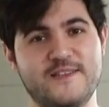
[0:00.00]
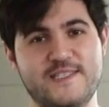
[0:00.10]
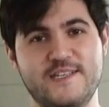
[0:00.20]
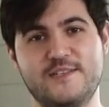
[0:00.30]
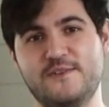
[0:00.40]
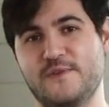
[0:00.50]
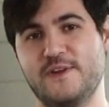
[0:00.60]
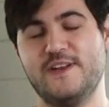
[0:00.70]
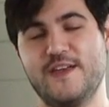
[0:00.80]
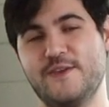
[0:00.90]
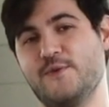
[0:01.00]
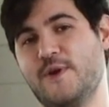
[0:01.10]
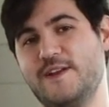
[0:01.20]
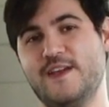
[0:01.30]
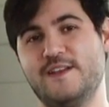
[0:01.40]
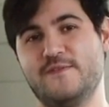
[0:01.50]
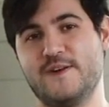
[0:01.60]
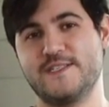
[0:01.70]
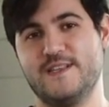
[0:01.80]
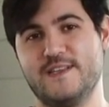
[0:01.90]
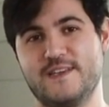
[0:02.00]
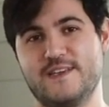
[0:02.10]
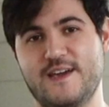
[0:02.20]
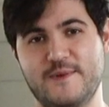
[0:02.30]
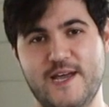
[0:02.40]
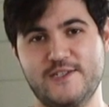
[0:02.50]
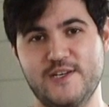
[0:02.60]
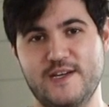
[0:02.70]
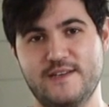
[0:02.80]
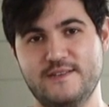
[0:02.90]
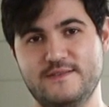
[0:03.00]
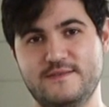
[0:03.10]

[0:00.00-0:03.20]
now. Stay tuned for another Ready Yeti first look coming at you